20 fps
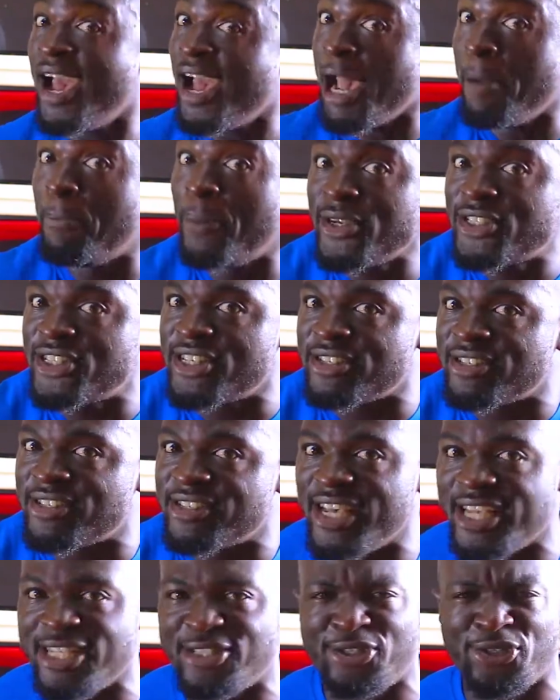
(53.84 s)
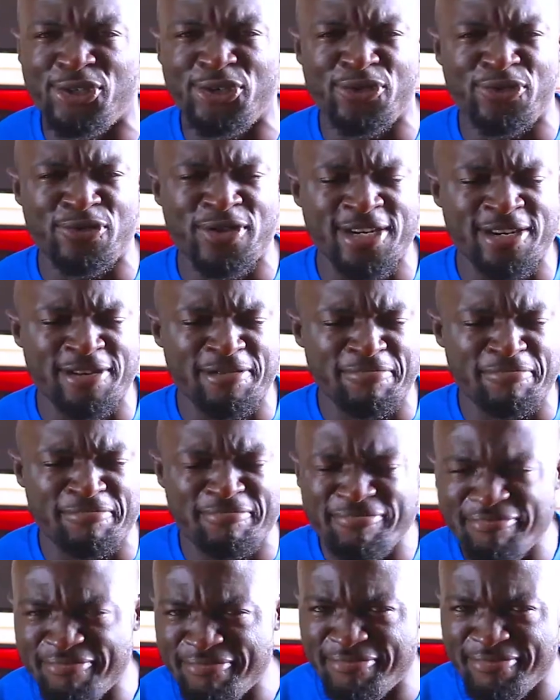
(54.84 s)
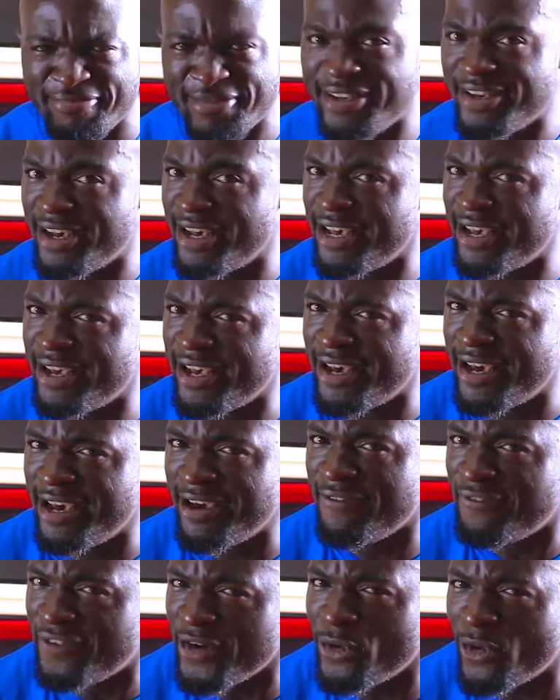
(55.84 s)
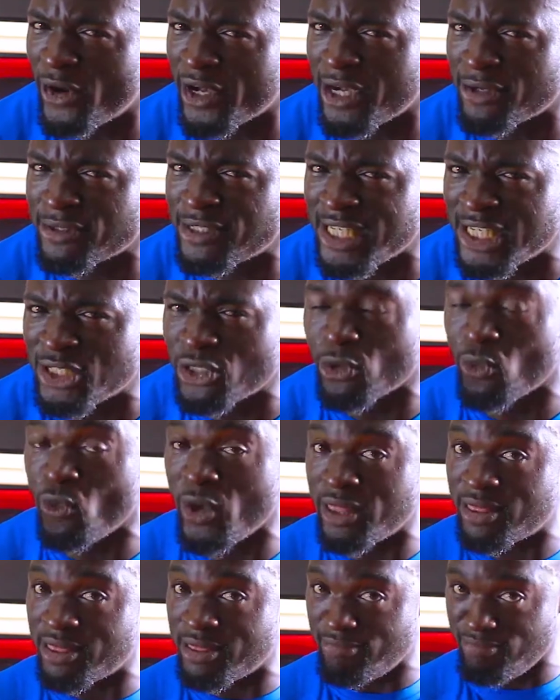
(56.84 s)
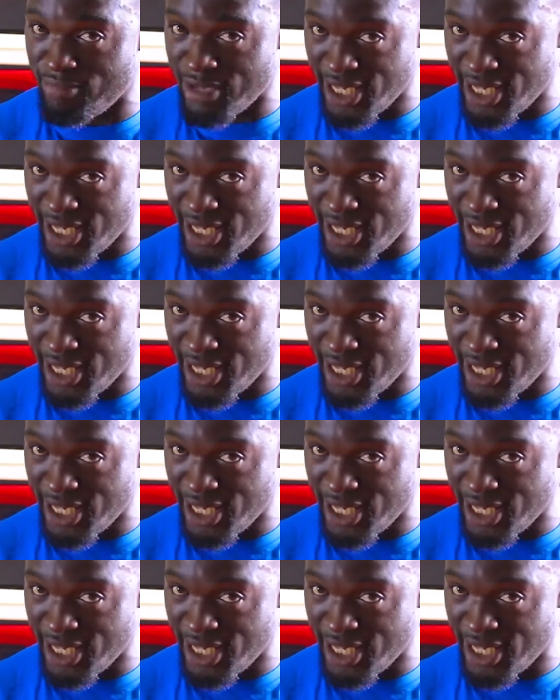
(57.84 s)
A purchase gets you a free workout session with